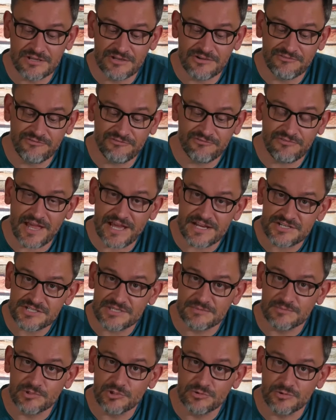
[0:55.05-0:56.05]
flash
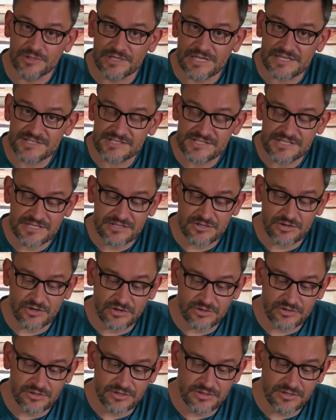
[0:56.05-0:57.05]
them to an SD
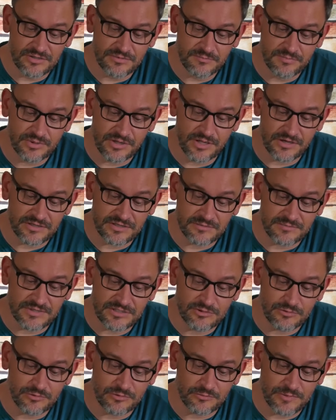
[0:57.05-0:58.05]
card, plug them
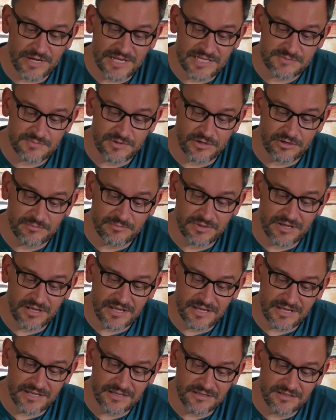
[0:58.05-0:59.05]
into a Raspberry
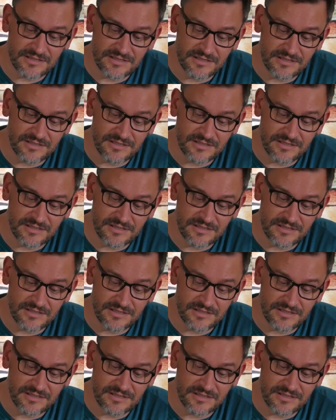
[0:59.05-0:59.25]
Pi,